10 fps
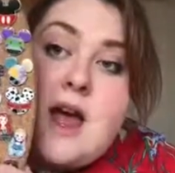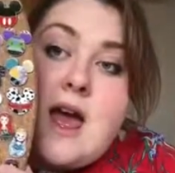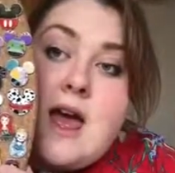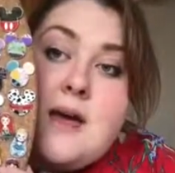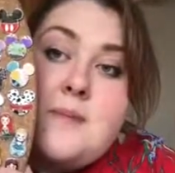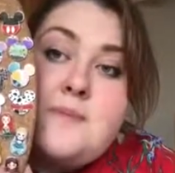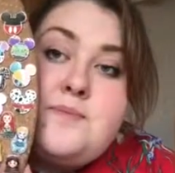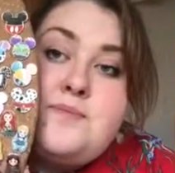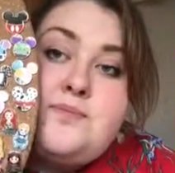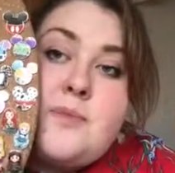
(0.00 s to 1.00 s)

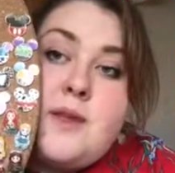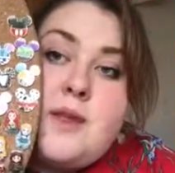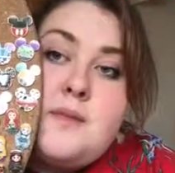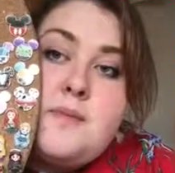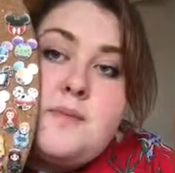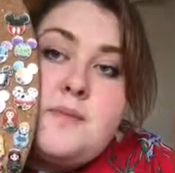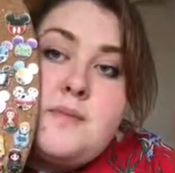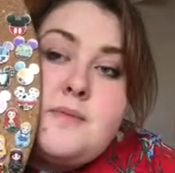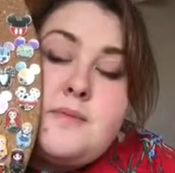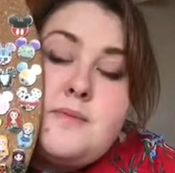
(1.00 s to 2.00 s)
Um,
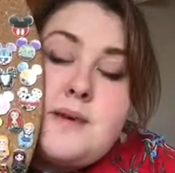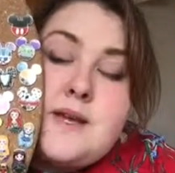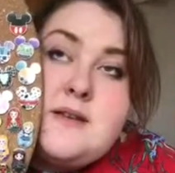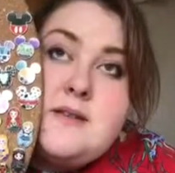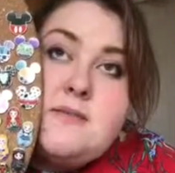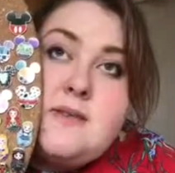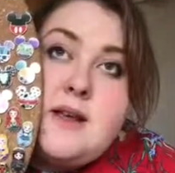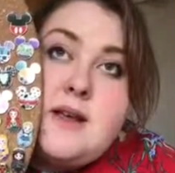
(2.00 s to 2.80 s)
pin